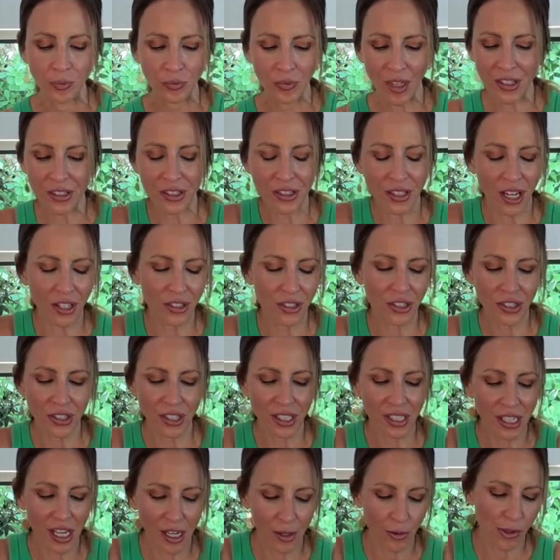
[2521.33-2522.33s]
It's not just
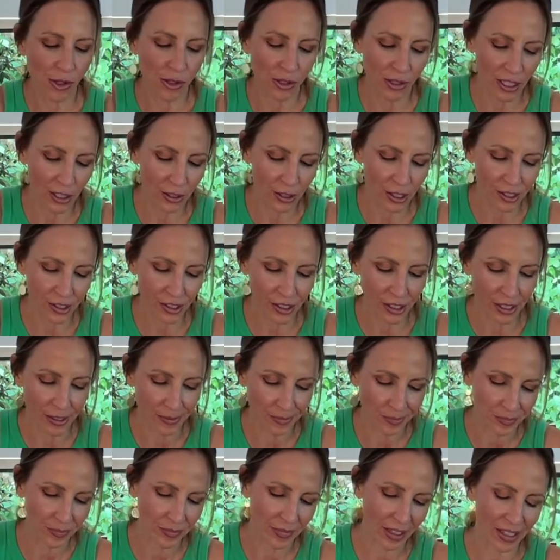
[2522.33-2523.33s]
a date with
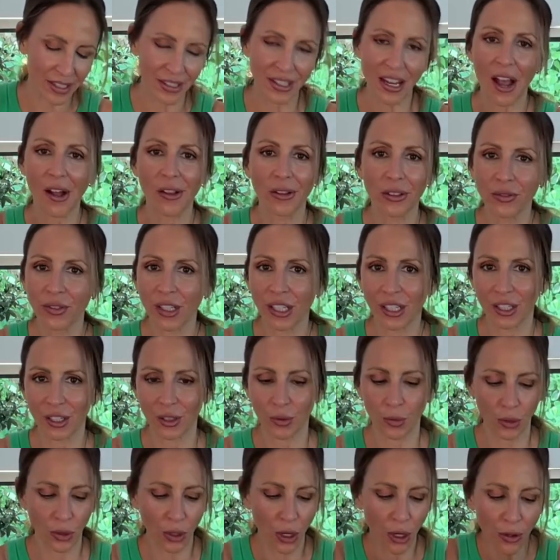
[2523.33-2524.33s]
ricotta. It's
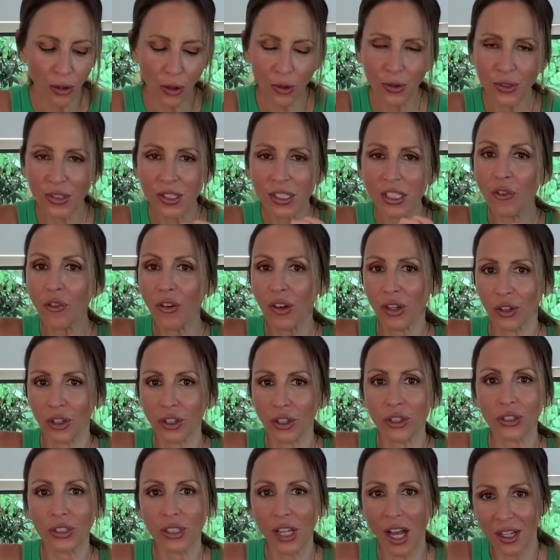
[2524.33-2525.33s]
elevated with all those different
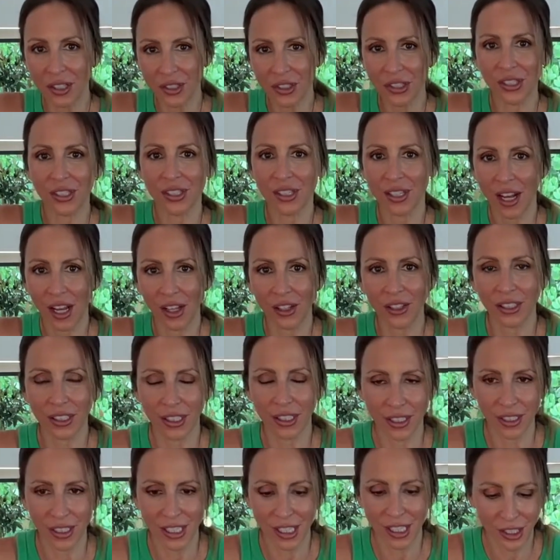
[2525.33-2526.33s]
little touches and
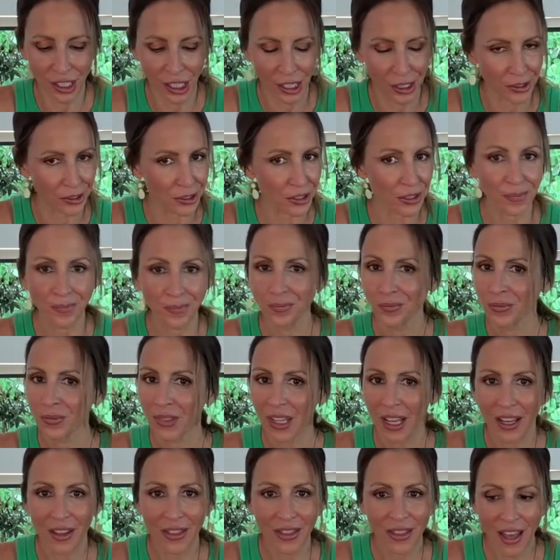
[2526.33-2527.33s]
elegant details.
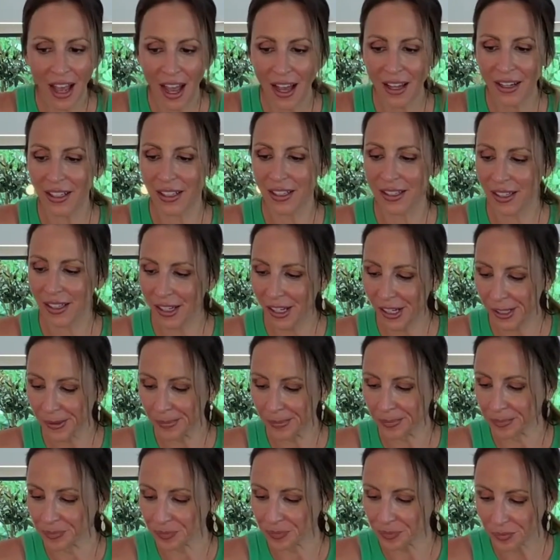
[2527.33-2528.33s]
And that is
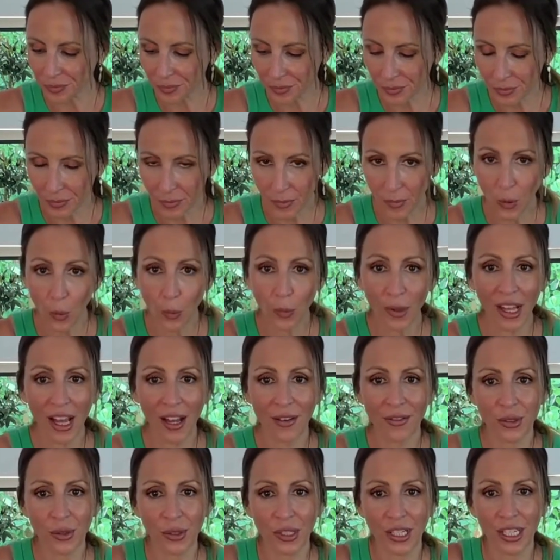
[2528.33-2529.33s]
it. We
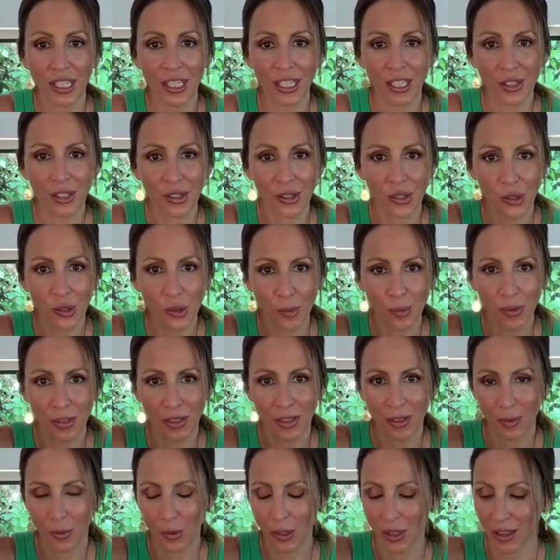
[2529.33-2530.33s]
have zucchini soup
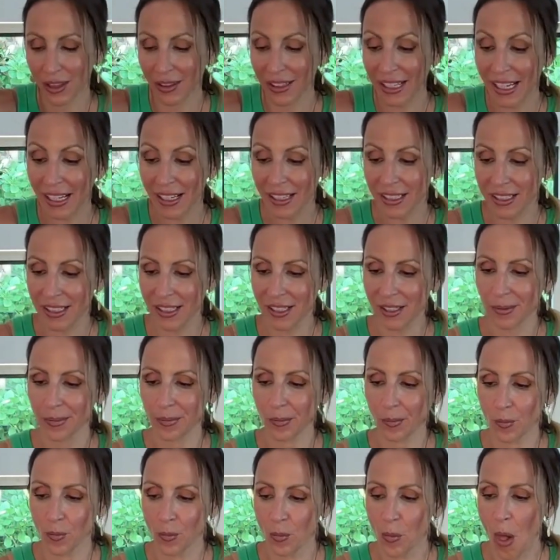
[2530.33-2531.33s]
with leeks.
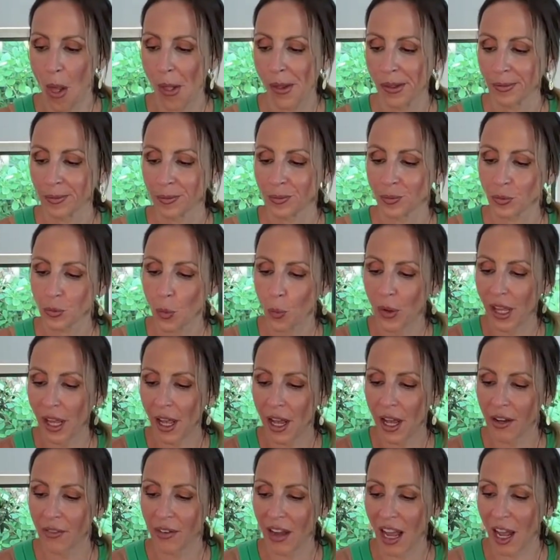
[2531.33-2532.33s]
We
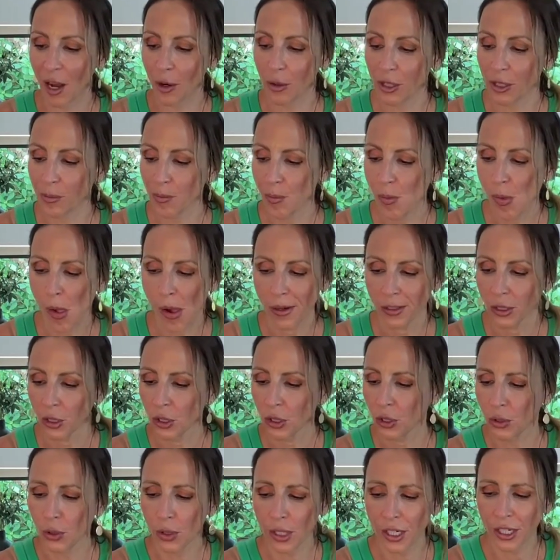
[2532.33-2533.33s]
have our
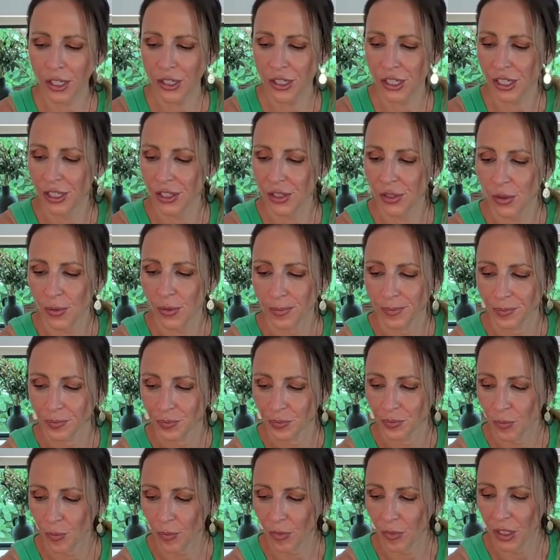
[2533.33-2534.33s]
gorgeous
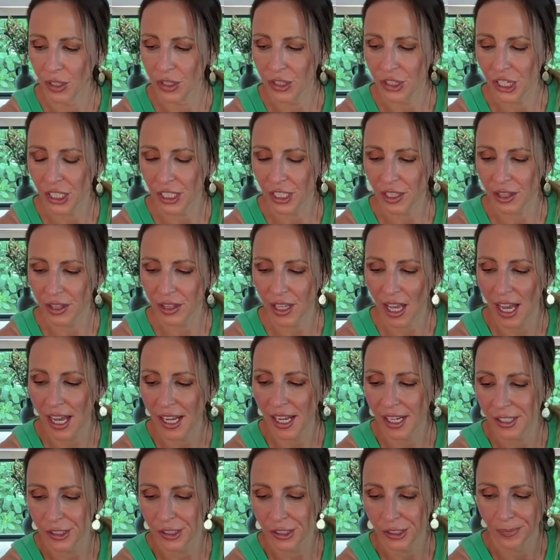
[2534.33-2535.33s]
chicken
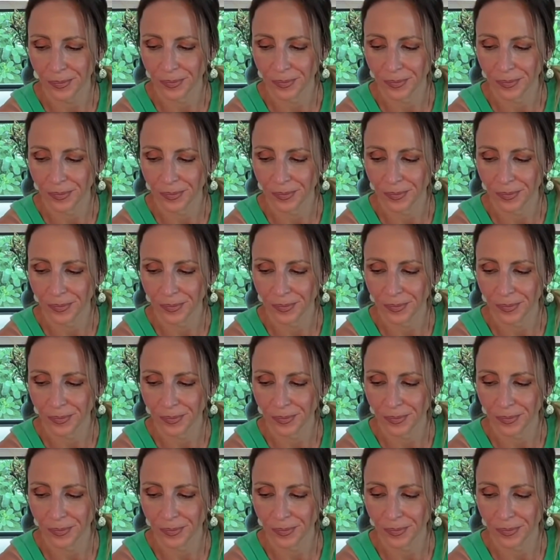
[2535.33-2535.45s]
thighs.